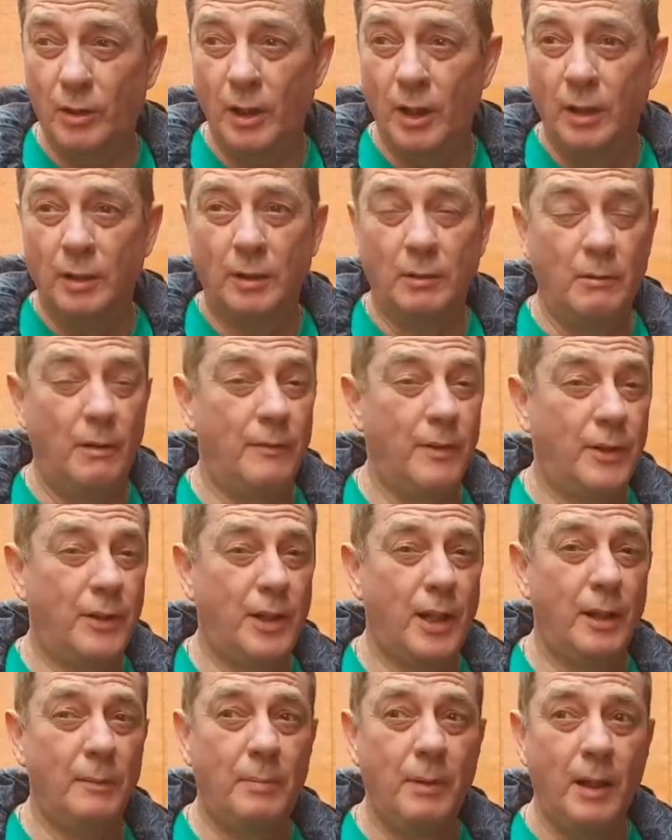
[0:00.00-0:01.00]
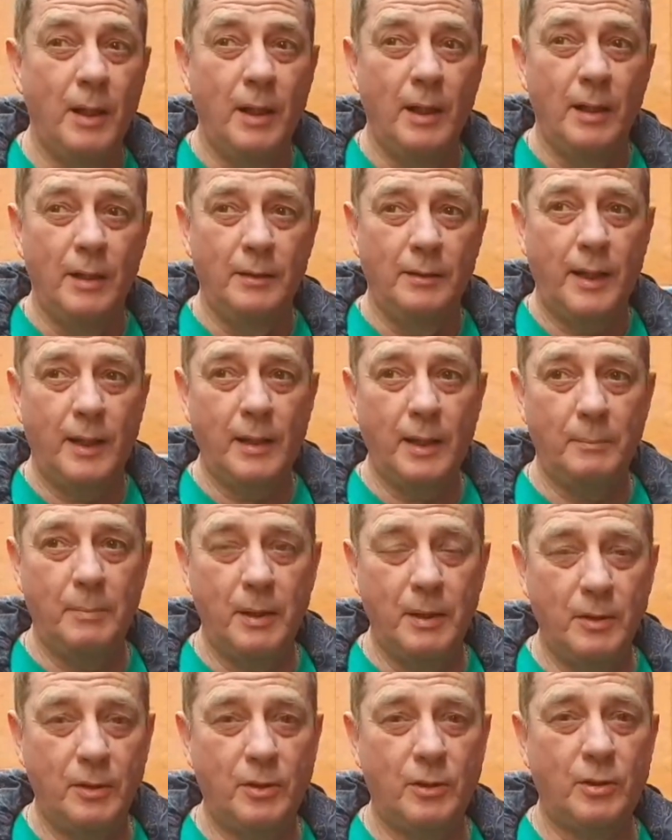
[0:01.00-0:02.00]
the River Tib. They'd have
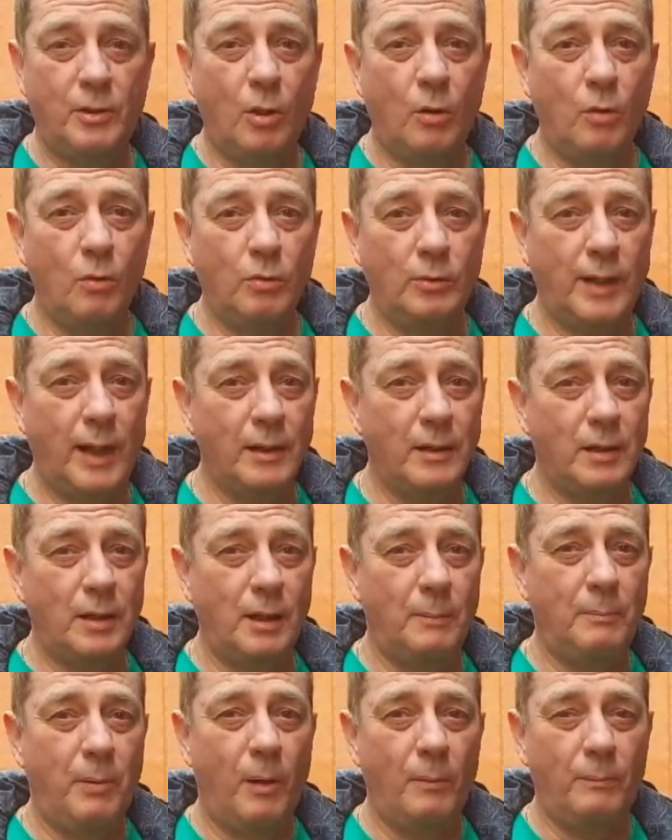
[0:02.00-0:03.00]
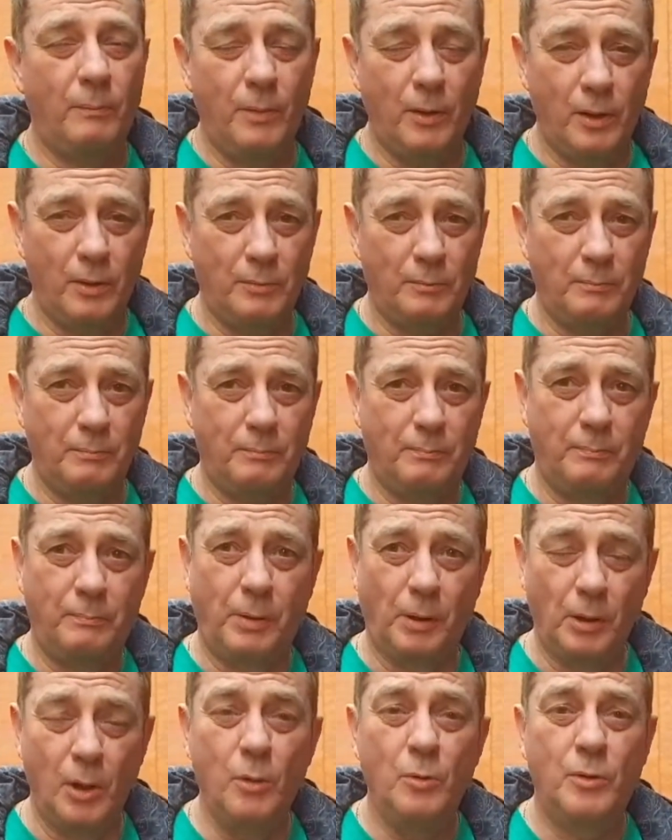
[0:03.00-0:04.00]
been so densely
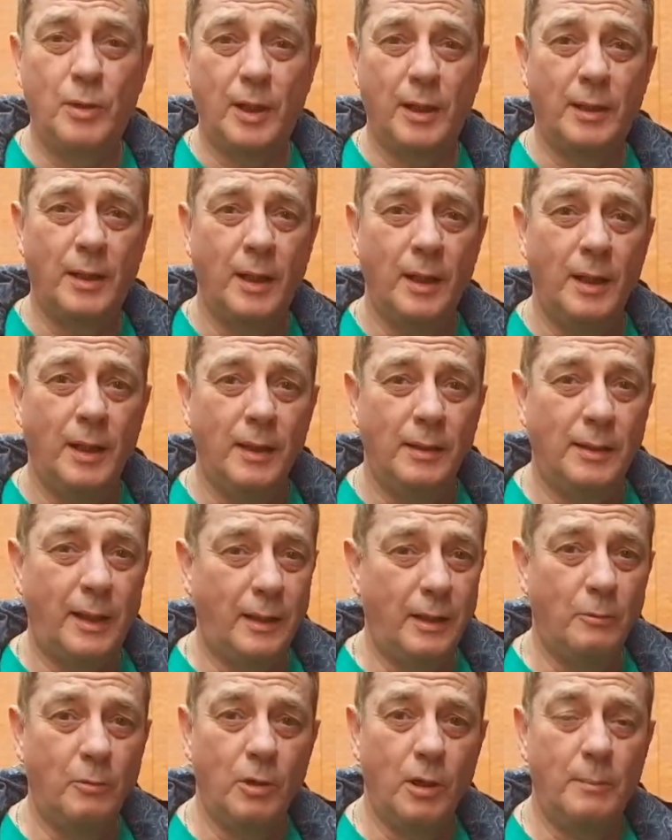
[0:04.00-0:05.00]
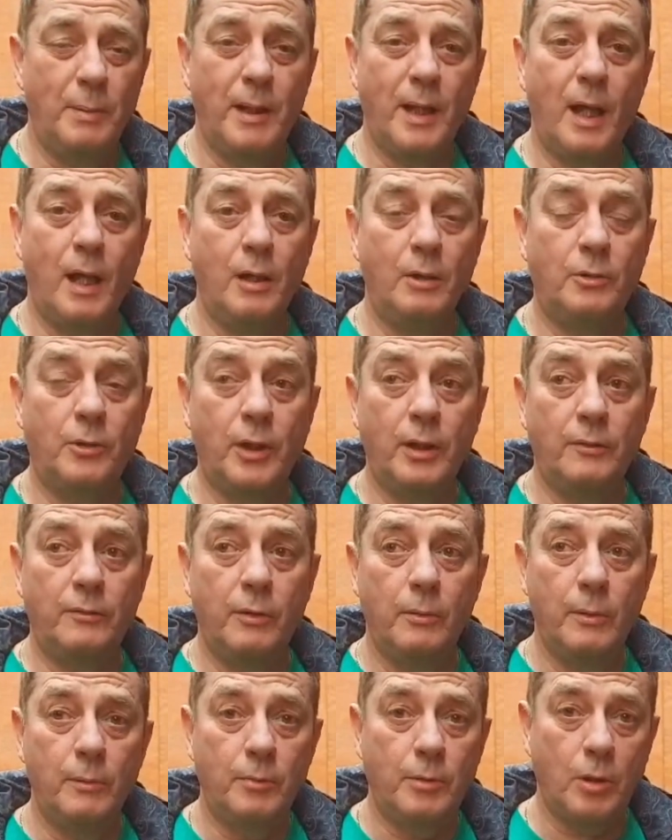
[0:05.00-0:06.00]
polluted that they wouldn't have been able to drink from them.